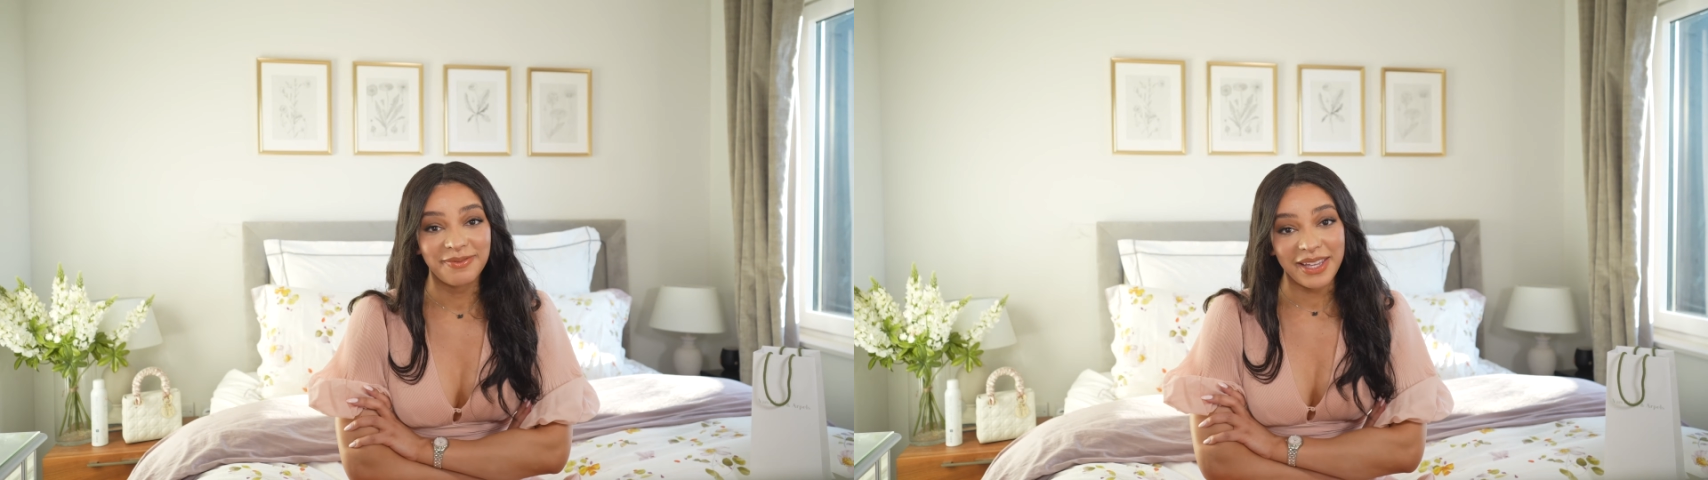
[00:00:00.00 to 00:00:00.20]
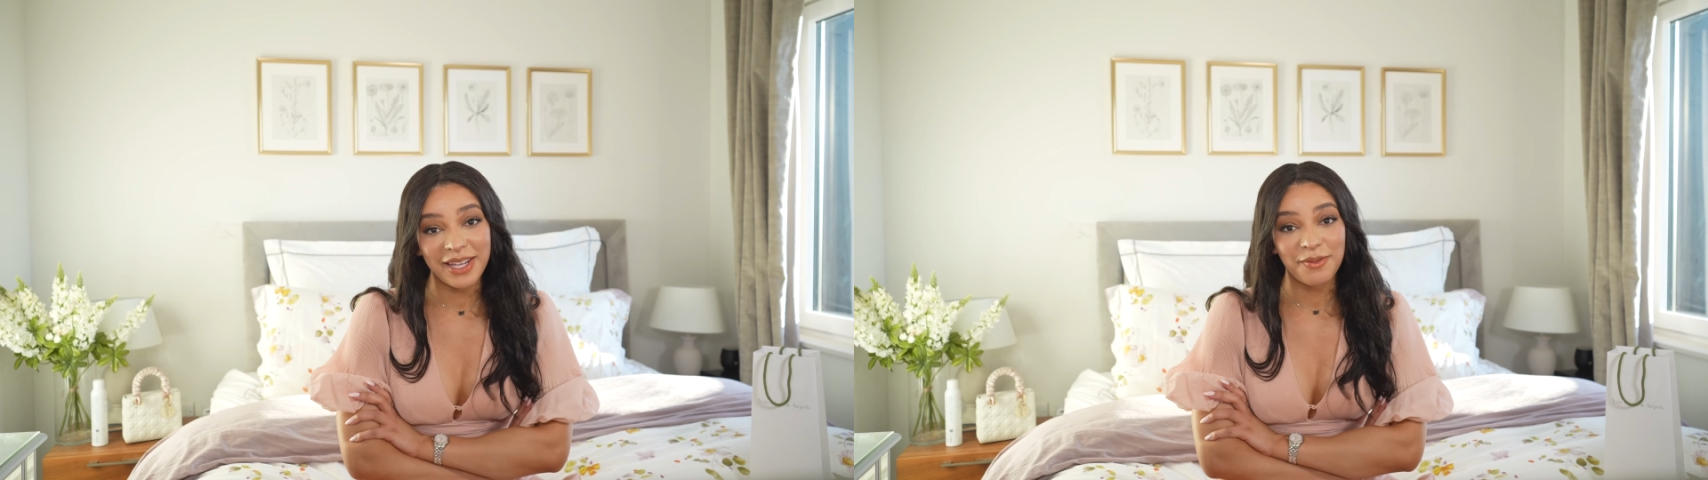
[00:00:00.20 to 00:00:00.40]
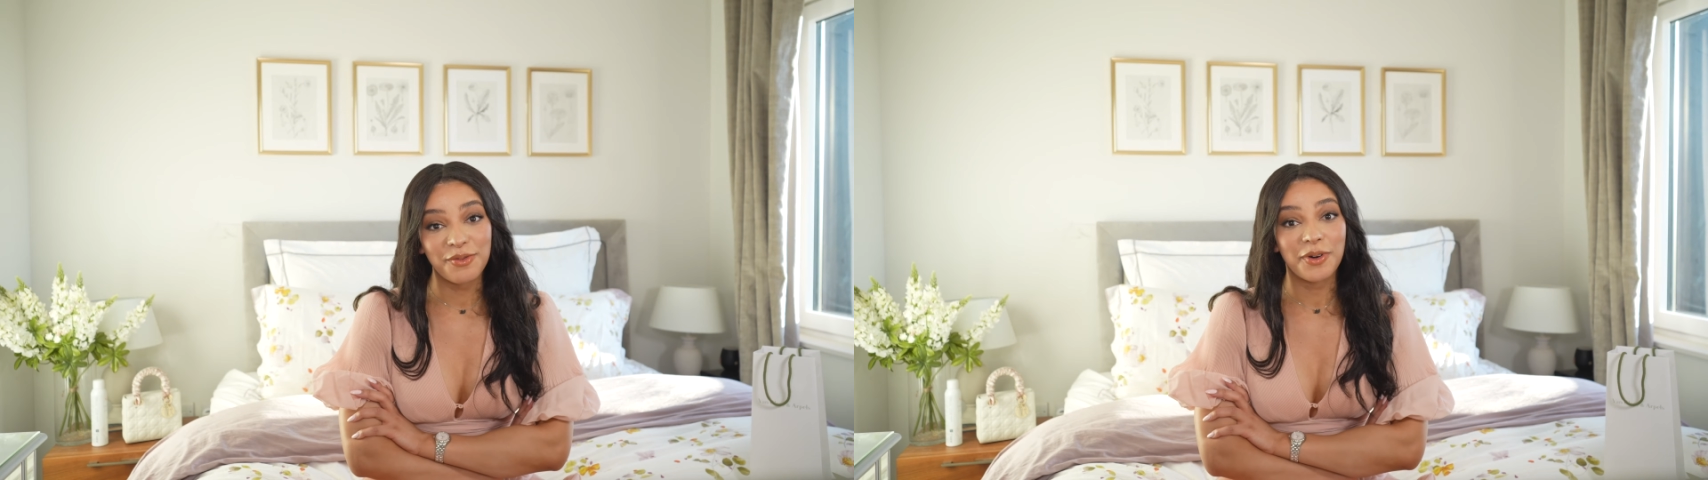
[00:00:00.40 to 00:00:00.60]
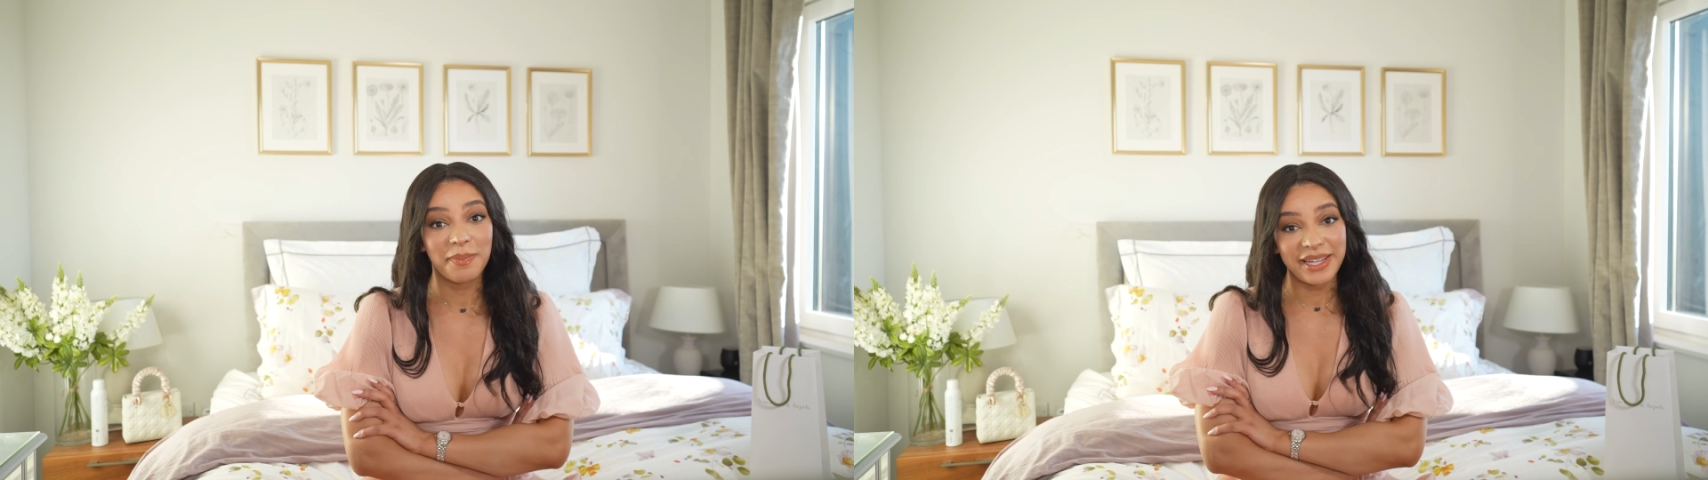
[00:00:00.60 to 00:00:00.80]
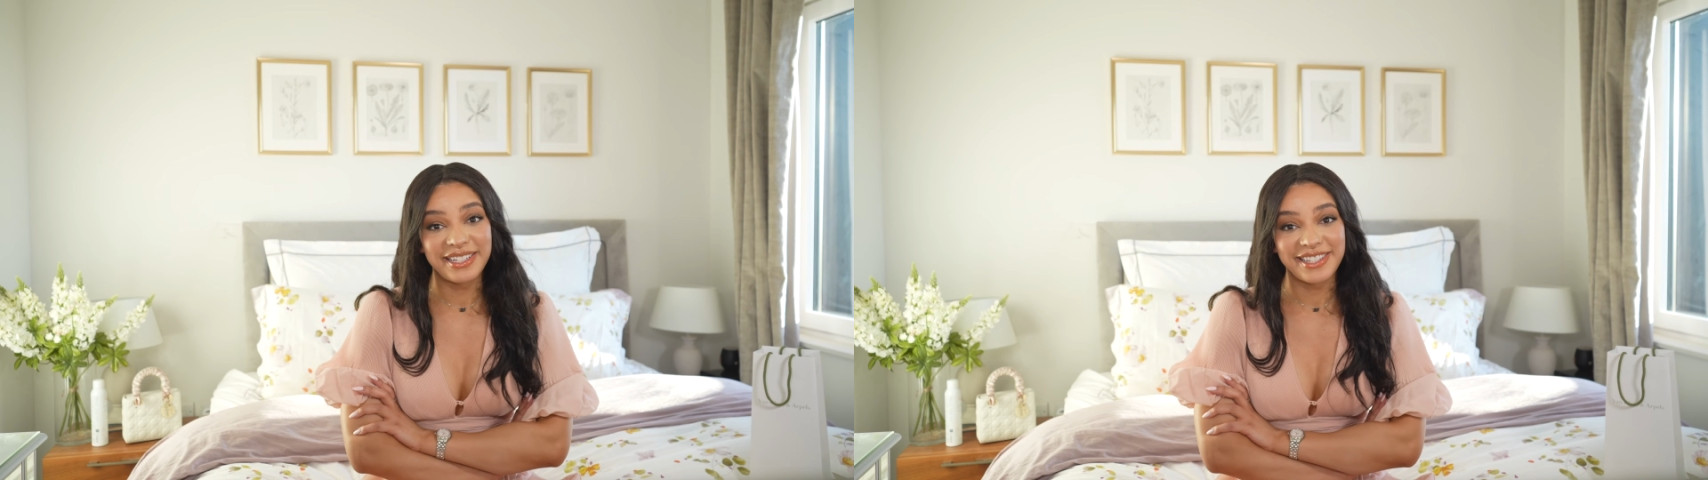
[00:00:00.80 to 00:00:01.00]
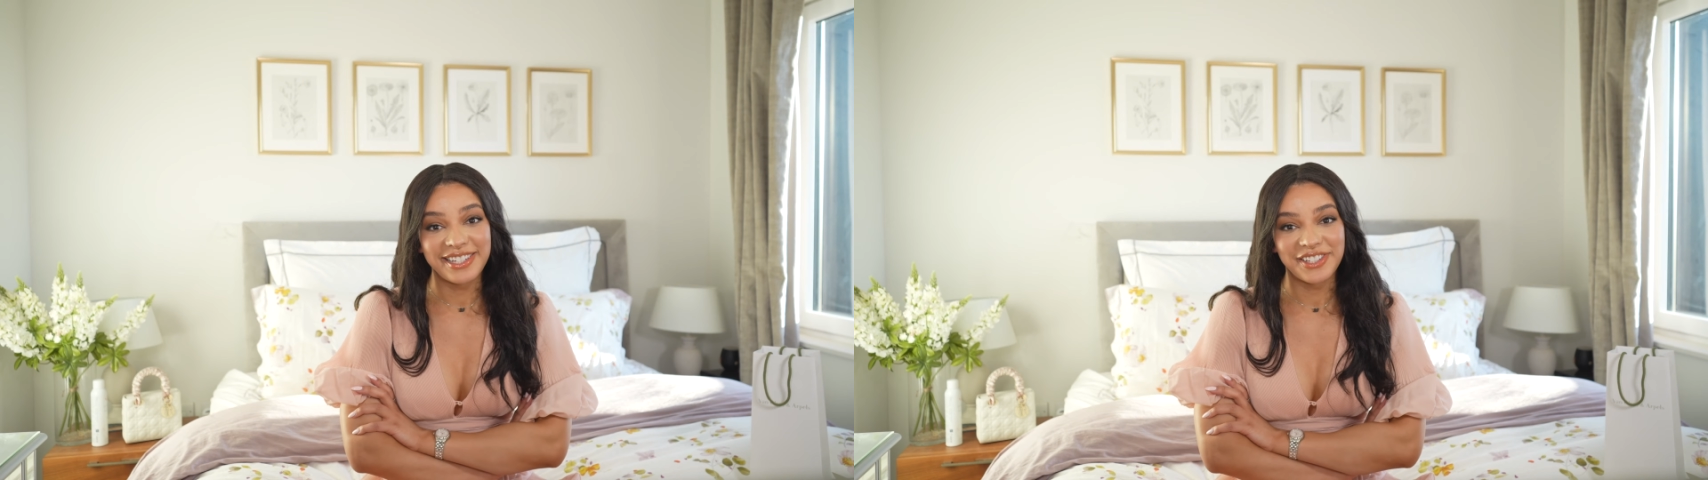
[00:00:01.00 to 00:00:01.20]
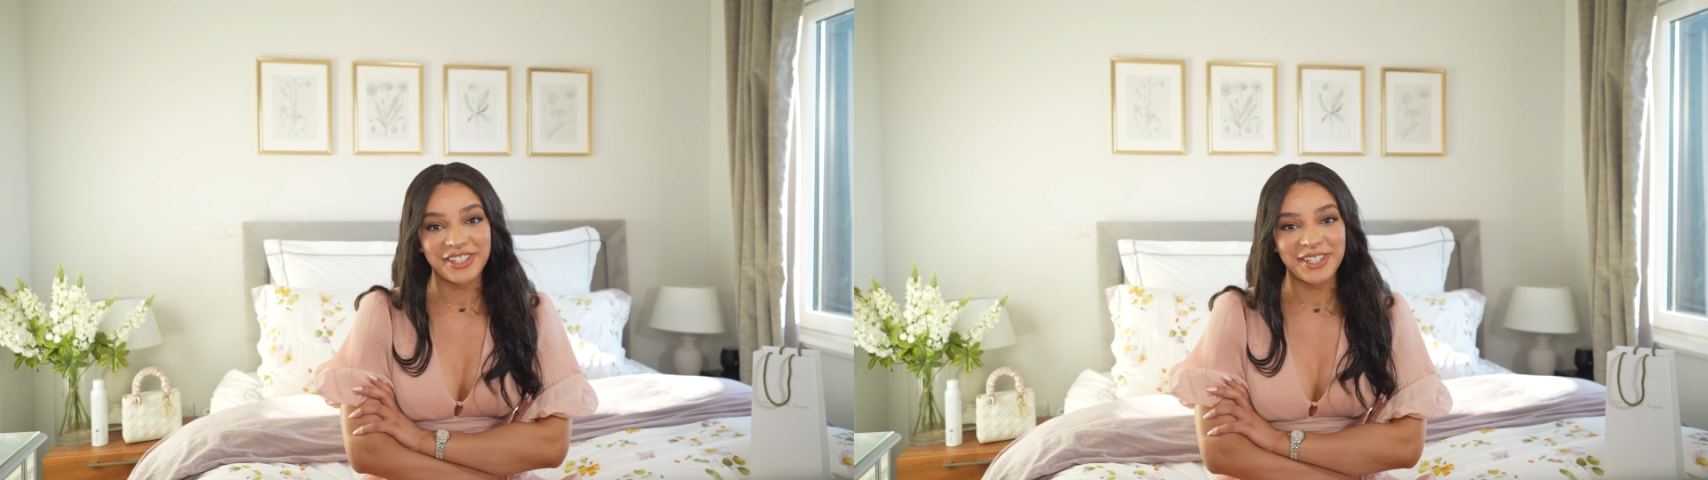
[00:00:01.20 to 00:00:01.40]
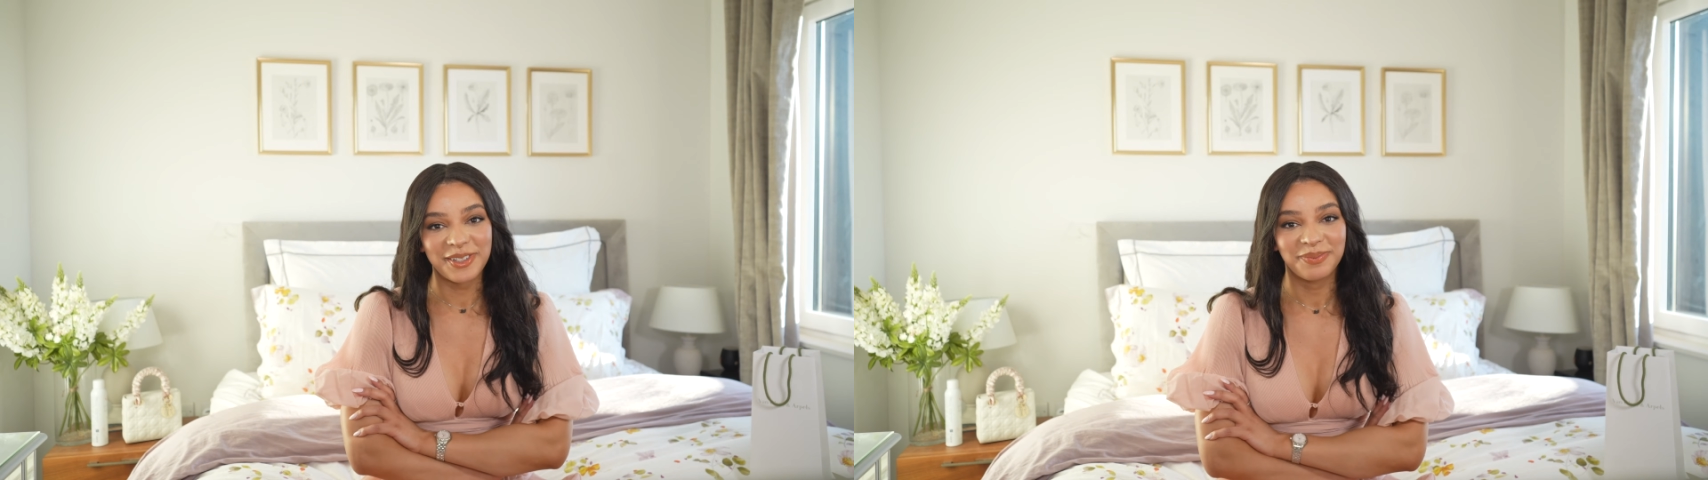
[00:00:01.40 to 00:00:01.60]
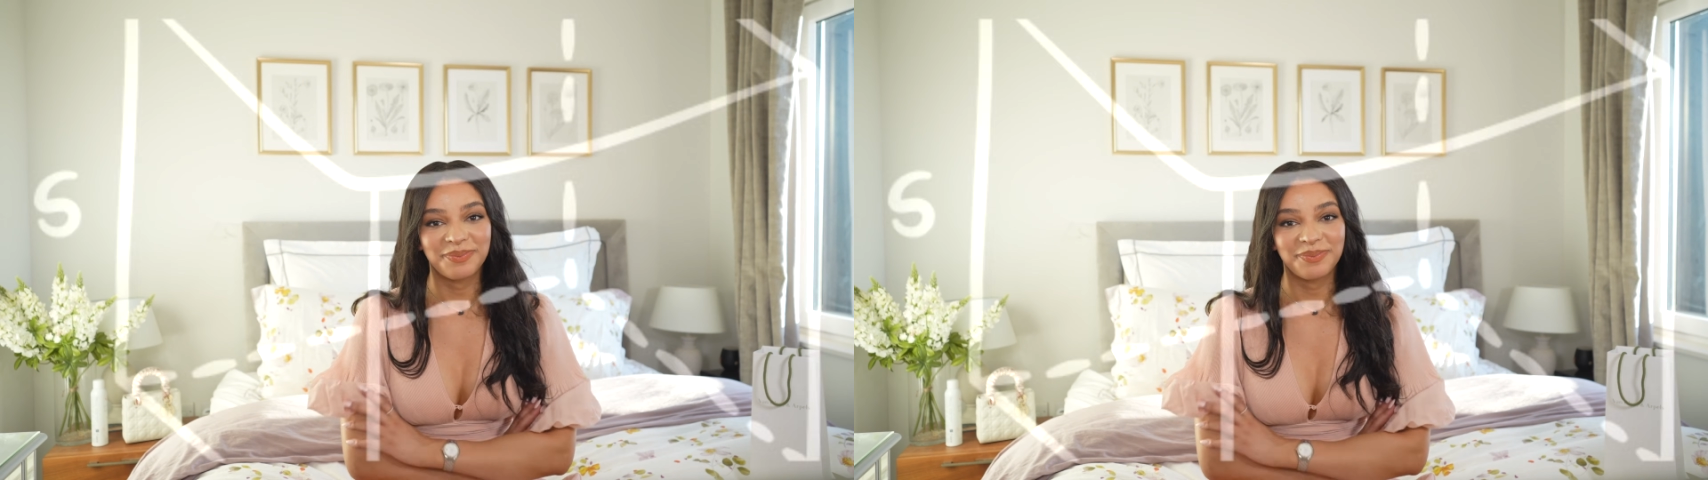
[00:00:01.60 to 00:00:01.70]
in for a big decision.